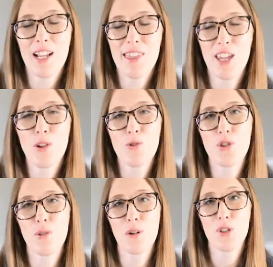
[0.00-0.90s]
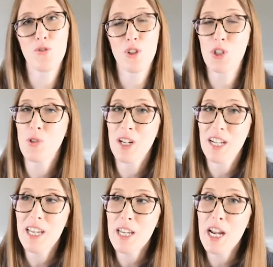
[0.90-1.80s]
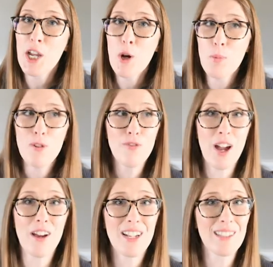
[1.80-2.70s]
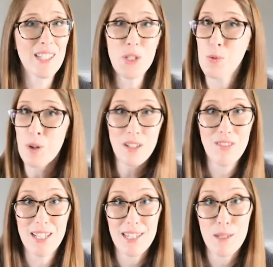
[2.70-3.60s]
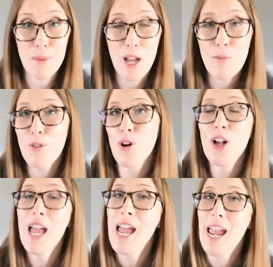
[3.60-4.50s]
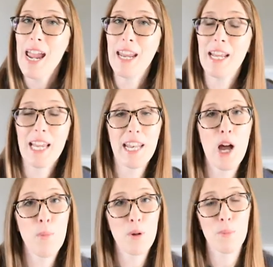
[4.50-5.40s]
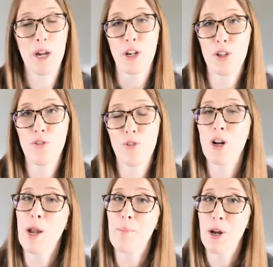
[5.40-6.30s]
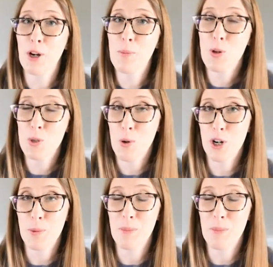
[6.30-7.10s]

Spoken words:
Thank you so much for tuning in. I hope you found at least one of these tips helpful, and it can help prepare you for a better postpartum